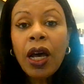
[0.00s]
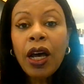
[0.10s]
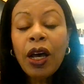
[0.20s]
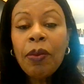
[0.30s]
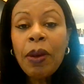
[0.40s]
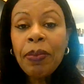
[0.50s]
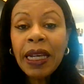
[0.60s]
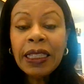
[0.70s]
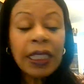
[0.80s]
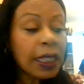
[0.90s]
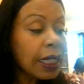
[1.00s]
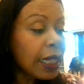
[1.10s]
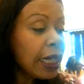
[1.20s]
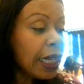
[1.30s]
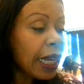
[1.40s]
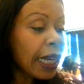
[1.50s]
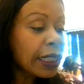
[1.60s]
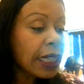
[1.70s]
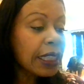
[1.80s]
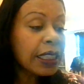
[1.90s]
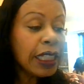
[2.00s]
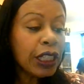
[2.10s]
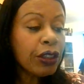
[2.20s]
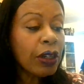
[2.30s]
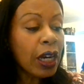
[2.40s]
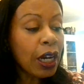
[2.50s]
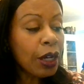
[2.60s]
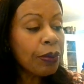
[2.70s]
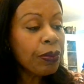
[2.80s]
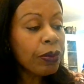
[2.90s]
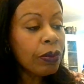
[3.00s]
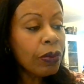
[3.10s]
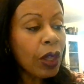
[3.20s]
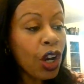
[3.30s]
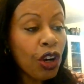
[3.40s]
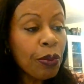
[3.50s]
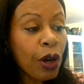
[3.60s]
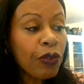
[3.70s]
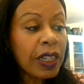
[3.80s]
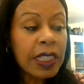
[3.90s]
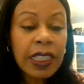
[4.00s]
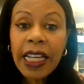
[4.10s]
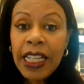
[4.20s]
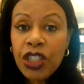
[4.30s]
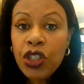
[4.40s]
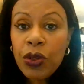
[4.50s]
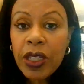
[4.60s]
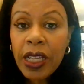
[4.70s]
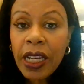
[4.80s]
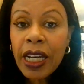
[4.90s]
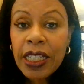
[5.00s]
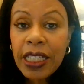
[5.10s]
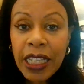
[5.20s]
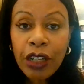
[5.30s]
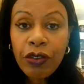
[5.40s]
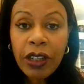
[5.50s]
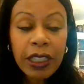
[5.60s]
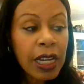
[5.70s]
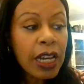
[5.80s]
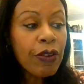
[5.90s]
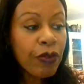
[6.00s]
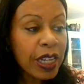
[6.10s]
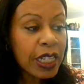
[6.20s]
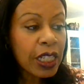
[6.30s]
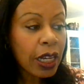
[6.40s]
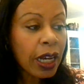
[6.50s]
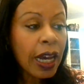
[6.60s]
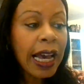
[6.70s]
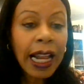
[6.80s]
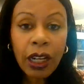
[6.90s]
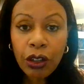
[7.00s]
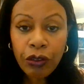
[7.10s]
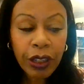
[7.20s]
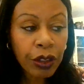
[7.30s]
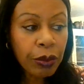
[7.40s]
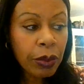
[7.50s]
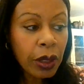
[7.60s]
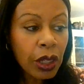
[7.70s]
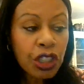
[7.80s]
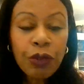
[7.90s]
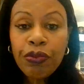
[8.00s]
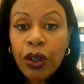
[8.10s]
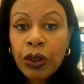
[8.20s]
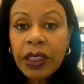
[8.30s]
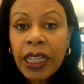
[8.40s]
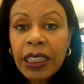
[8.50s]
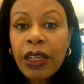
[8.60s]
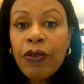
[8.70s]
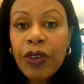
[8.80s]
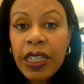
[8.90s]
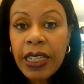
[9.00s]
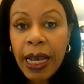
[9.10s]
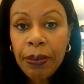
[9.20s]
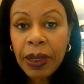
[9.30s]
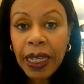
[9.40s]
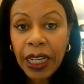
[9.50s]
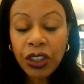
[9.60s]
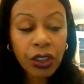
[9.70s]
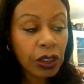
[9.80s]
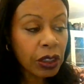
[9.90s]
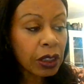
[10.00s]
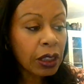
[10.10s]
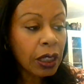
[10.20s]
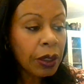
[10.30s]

Um, basically, it's a secret. Um, the Home Office is using a secret visa algorithm to process visa applications.